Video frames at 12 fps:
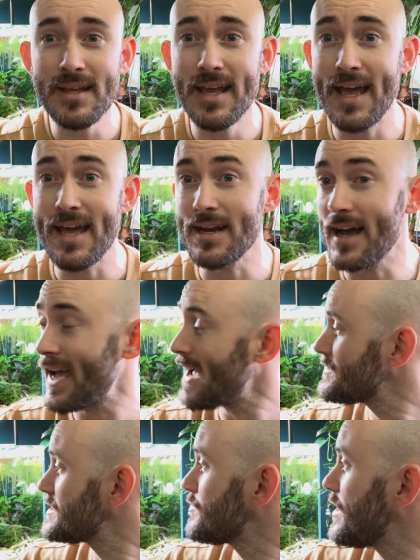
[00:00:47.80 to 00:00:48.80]
And I have
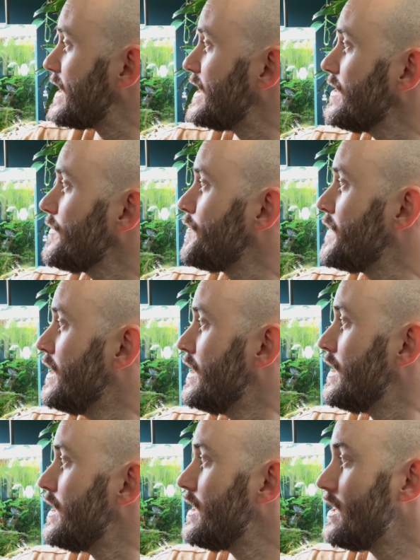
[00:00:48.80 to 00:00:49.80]
some right here.
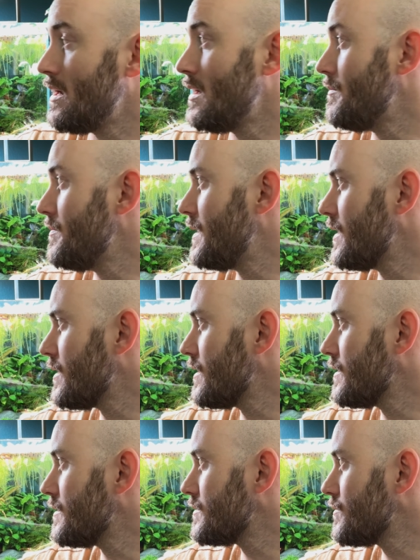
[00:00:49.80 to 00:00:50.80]

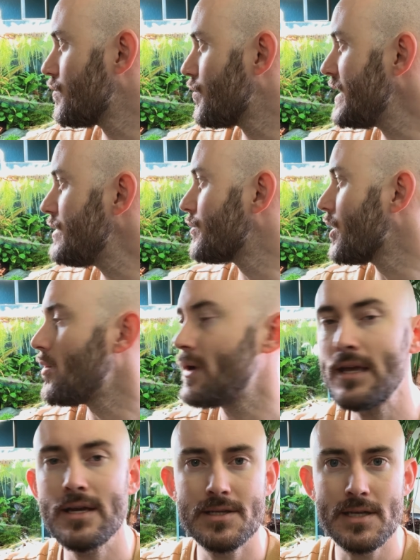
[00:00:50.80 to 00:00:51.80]
They're
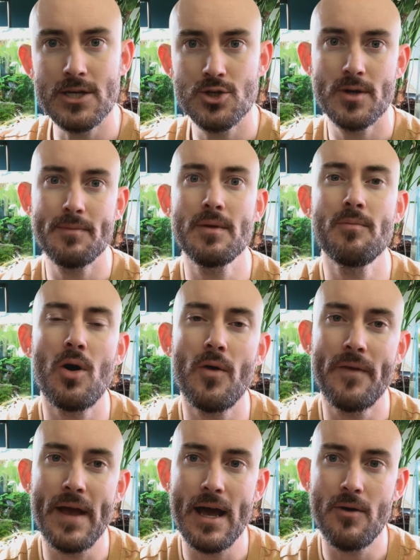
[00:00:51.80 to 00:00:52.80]
regrowing because I trimmed them all
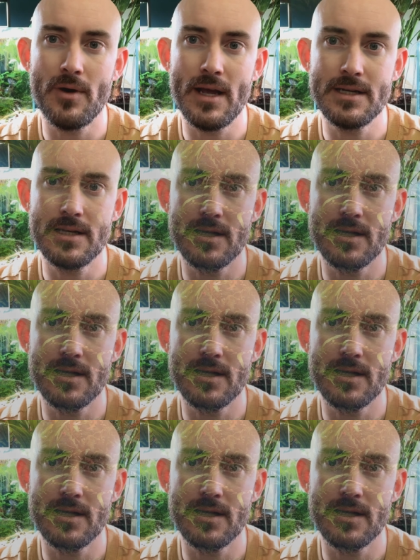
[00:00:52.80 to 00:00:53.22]
down when I did